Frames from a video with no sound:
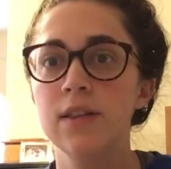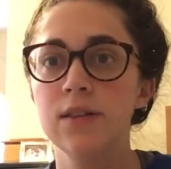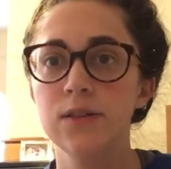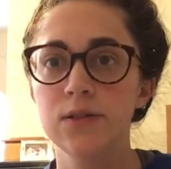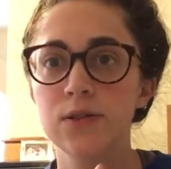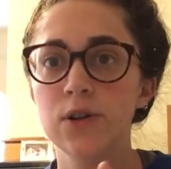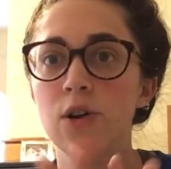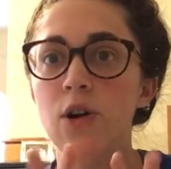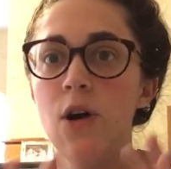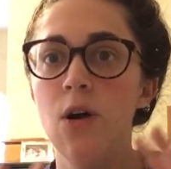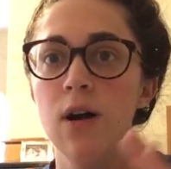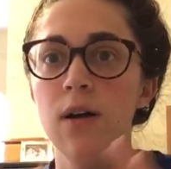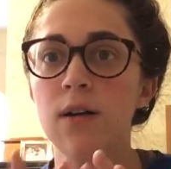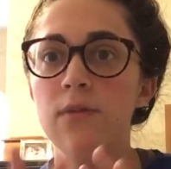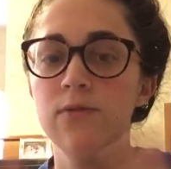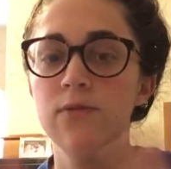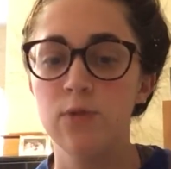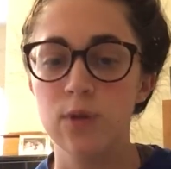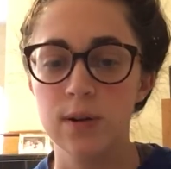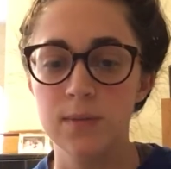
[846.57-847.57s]
Those are all
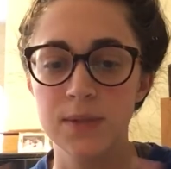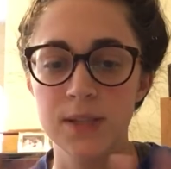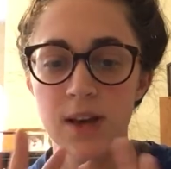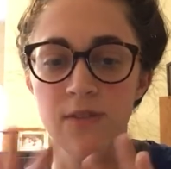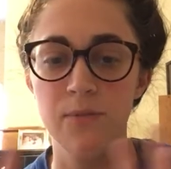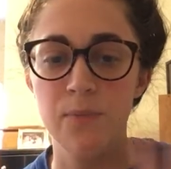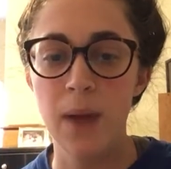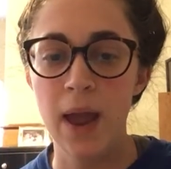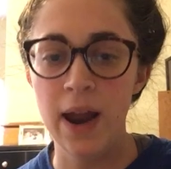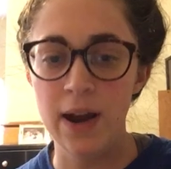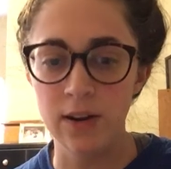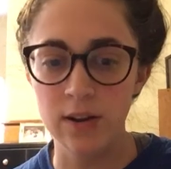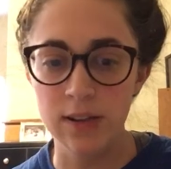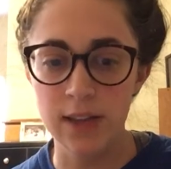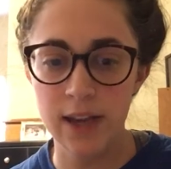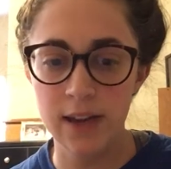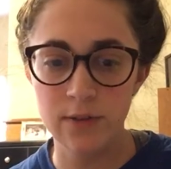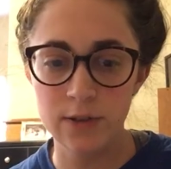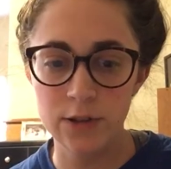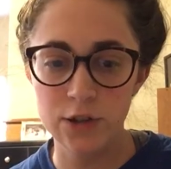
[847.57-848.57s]
forms of
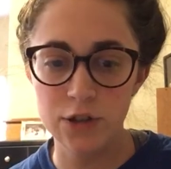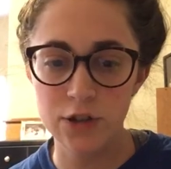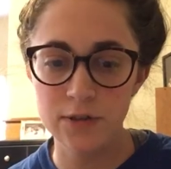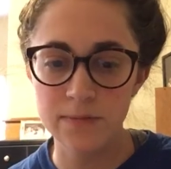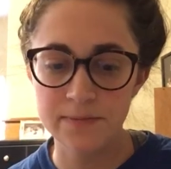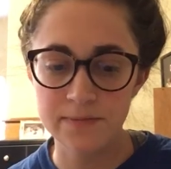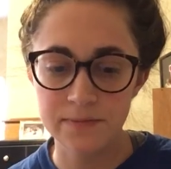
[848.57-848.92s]
paralanguage.